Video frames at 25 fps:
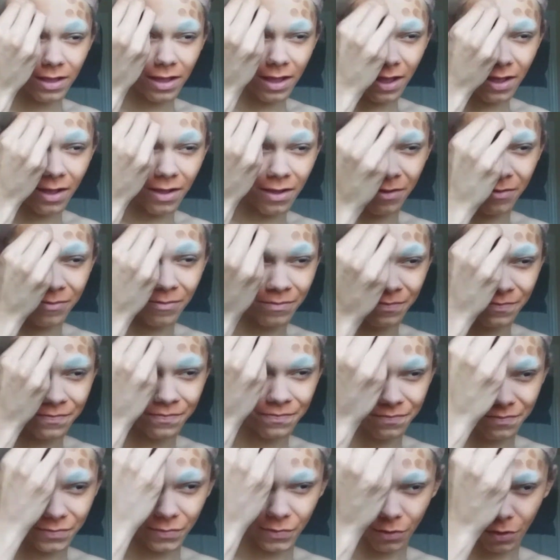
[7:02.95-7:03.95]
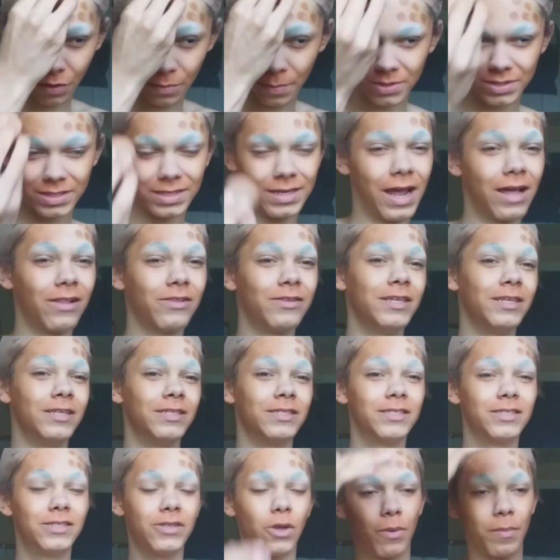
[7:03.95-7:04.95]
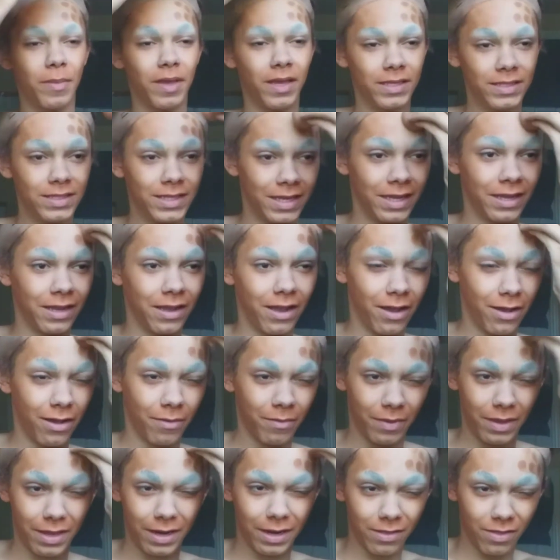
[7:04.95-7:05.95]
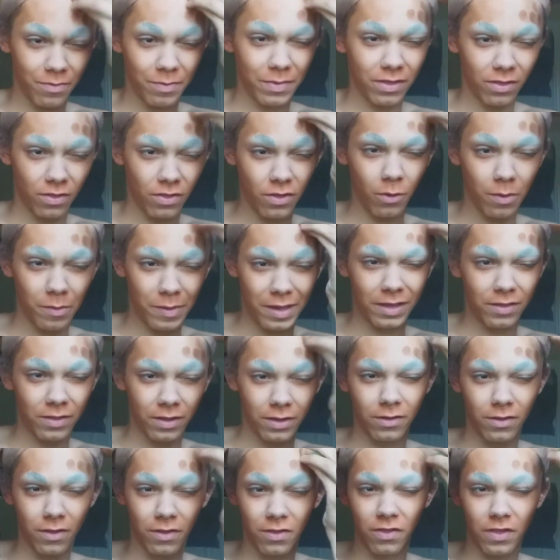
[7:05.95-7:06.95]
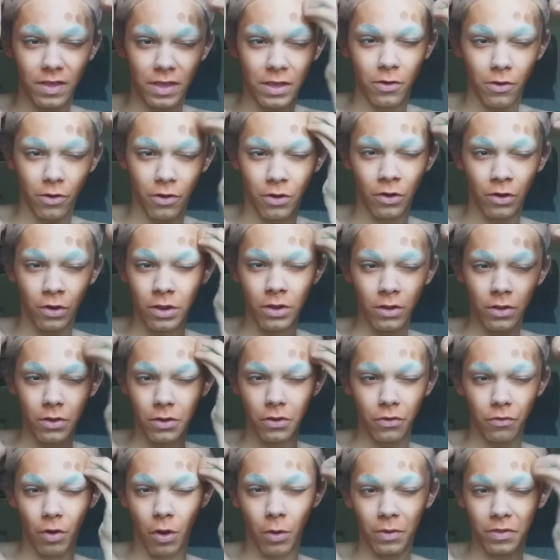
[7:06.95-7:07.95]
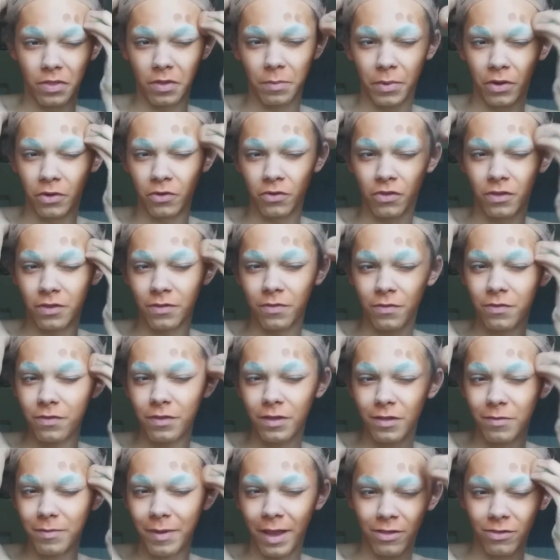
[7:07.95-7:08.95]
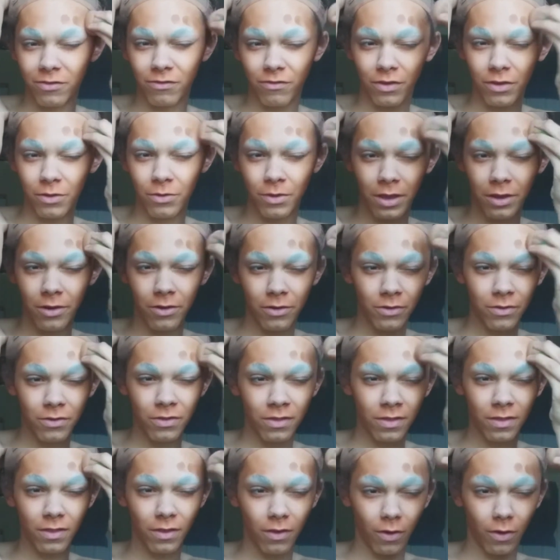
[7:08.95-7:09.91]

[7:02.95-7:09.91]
Her personality is so amazing, and it's been so amazing to see her grow as a person these past few years.